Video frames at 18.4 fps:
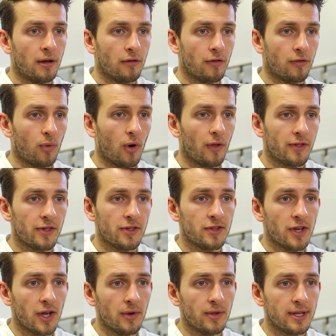of what the
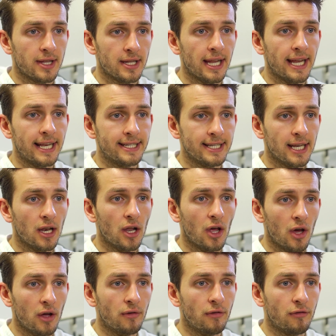students need to
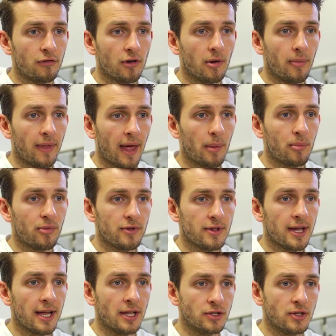learn from that
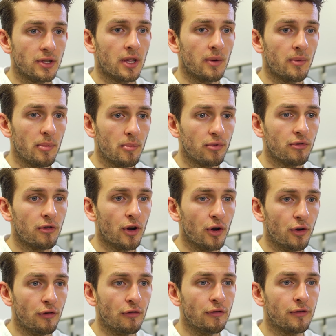procedure to
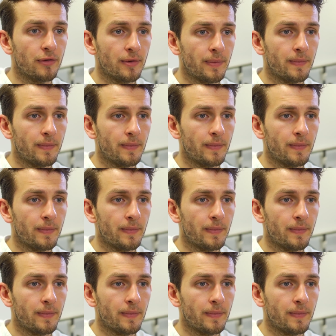improve.